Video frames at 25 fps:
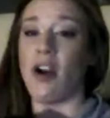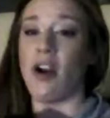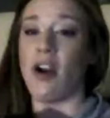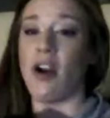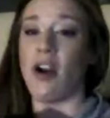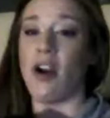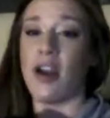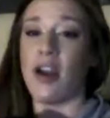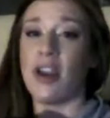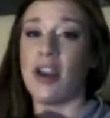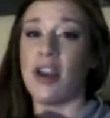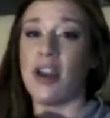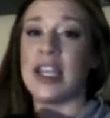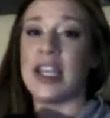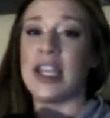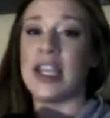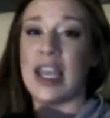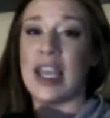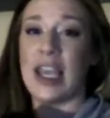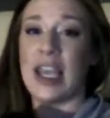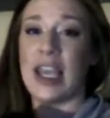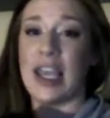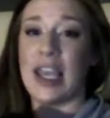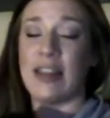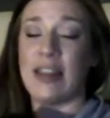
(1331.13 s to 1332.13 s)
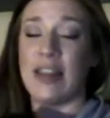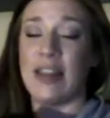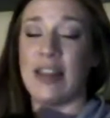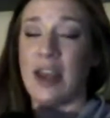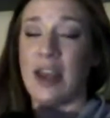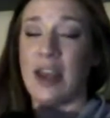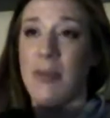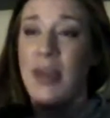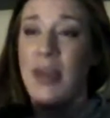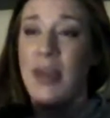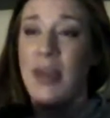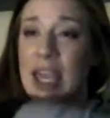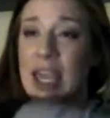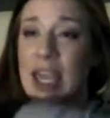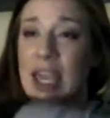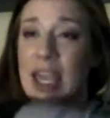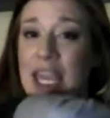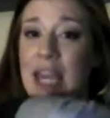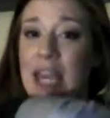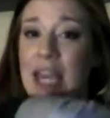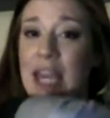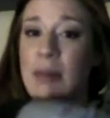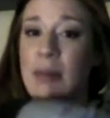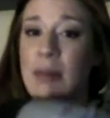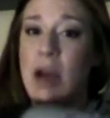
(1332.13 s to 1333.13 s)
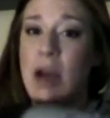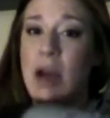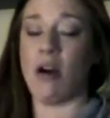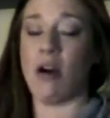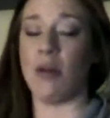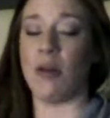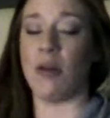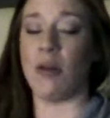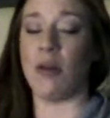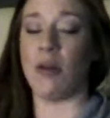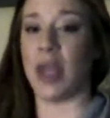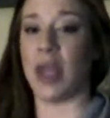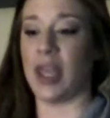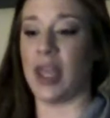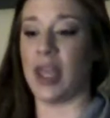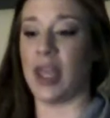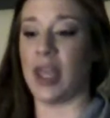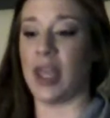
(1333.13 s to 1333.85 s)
to get them like in my armpits.